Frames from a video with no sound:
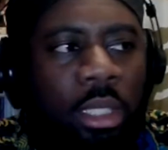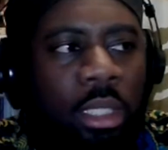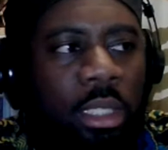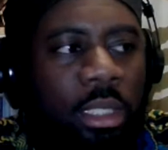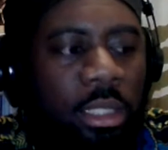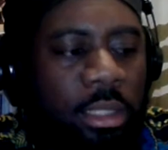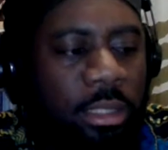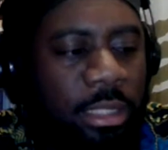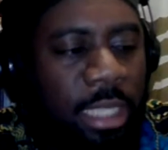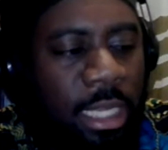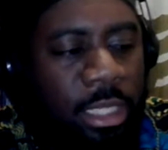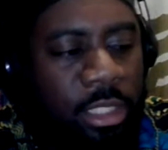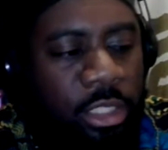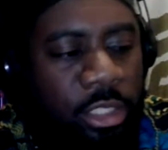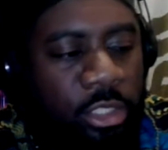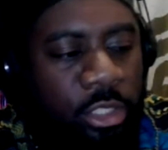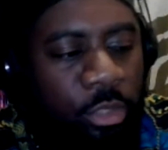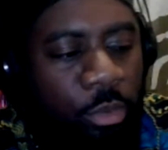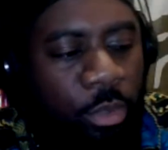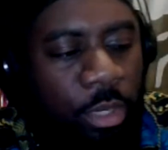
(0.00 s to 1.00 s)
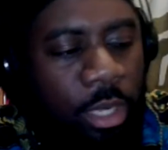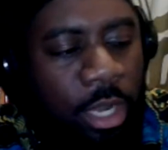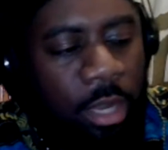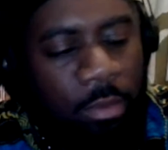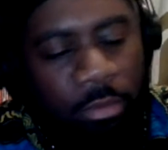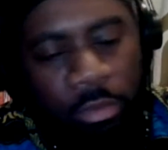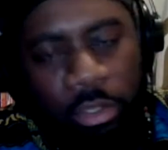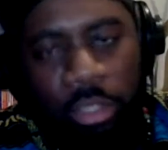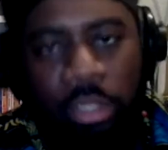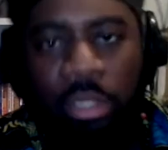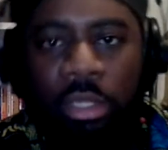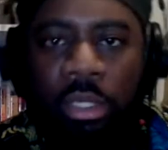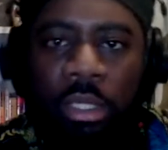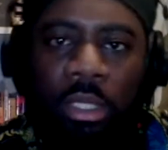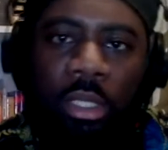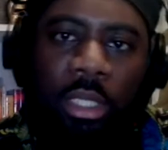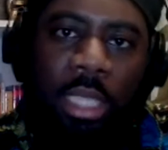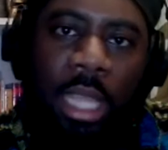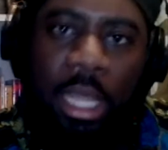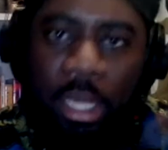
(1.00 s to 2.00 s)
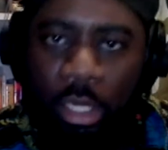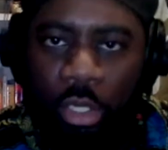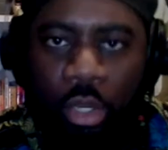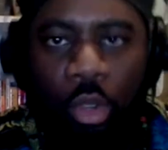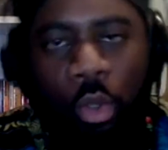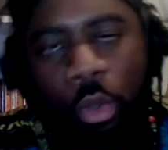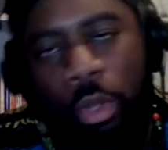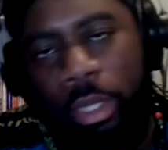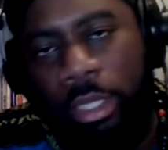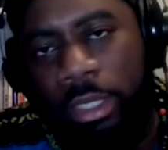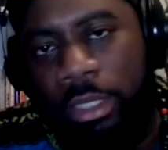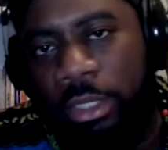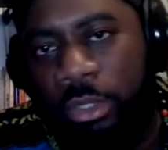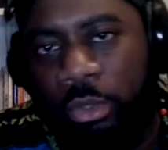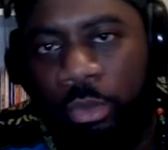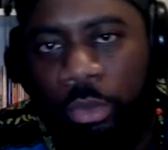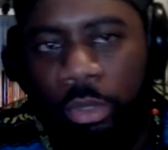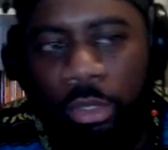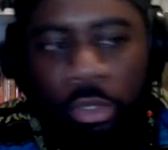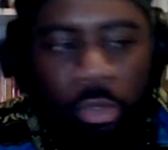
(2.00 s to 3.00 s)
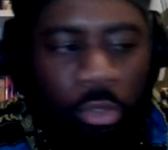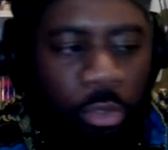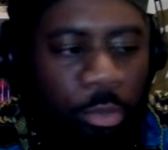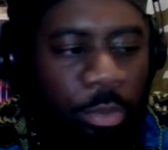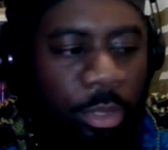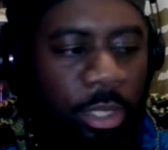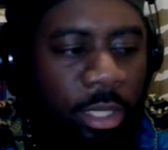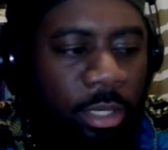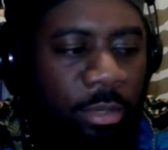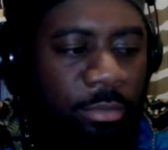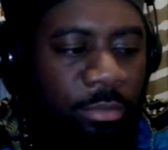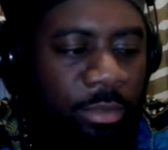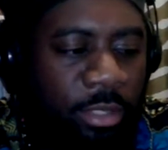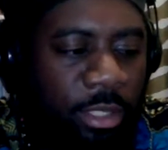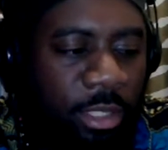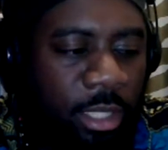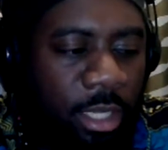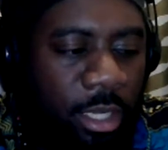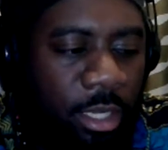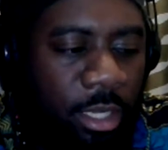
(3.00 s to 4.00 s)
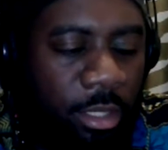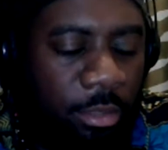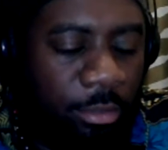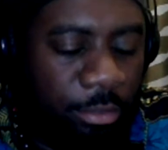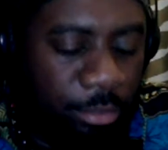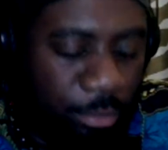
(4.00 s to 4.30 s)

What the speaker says: sessions or whatever, kind of going into a little bit of the